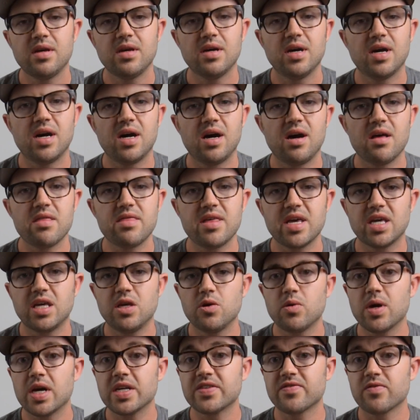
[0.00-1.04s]
Thank you
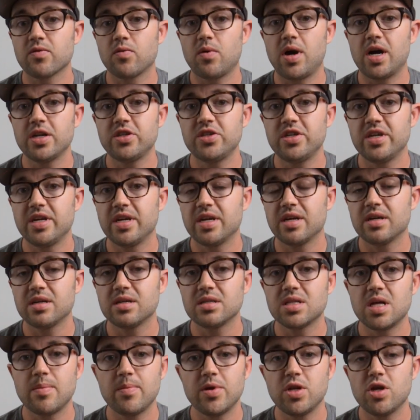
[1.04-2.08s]
guys for watching.
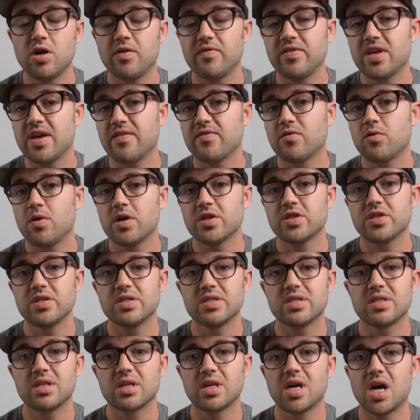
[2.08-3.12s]
Let me know if you have questions
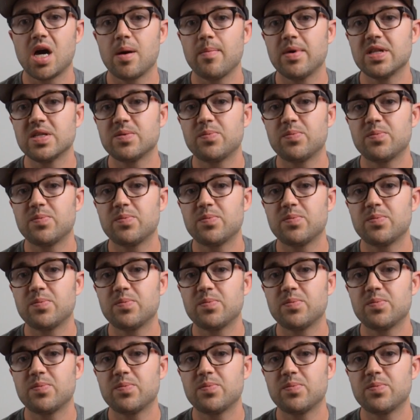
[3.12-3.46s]
in the comments